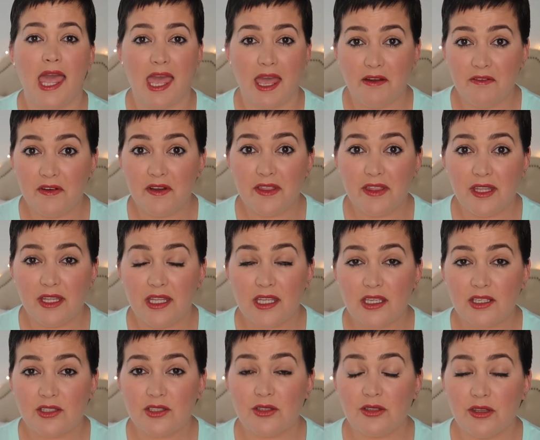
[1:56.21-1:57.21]
everything
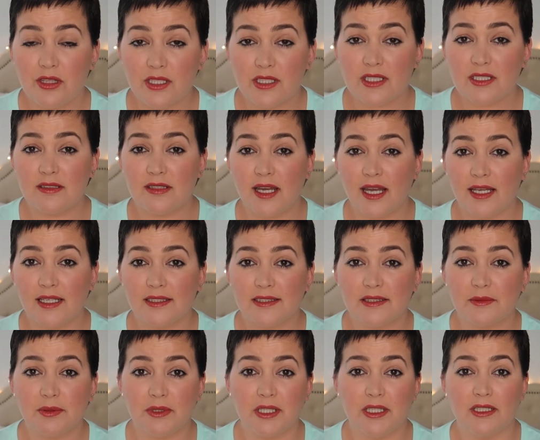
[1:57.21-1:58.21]
into this
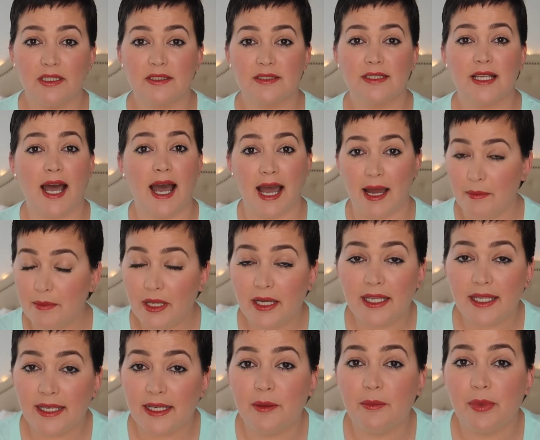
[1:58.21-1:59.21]
task because I'm
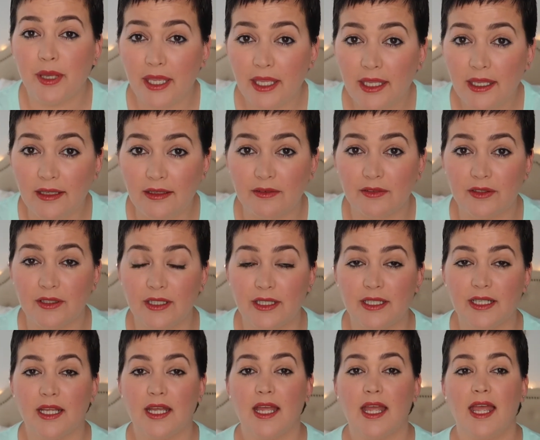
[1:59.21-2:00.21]
not getting paid for
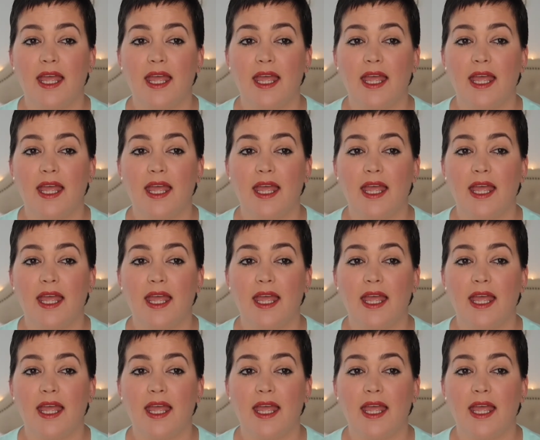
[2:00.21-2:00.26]
it.